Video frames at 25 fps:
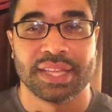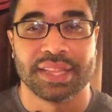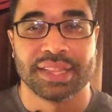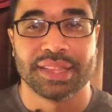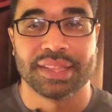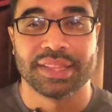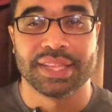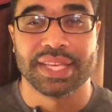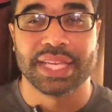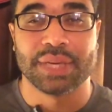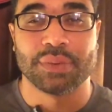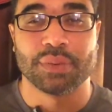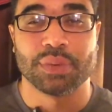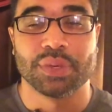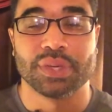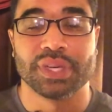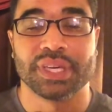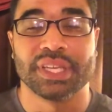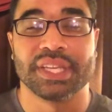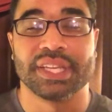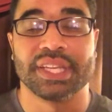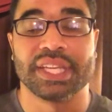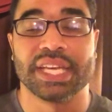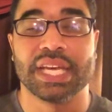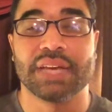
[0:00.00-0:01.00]
they will
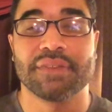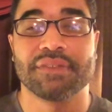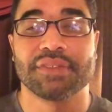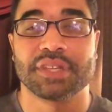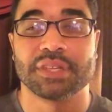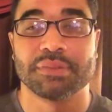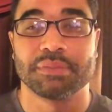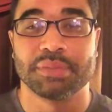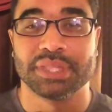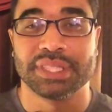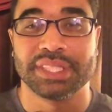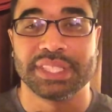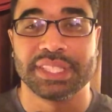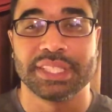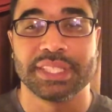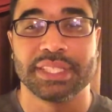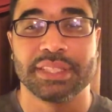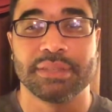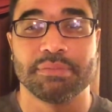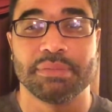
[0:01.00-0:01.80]
inevitably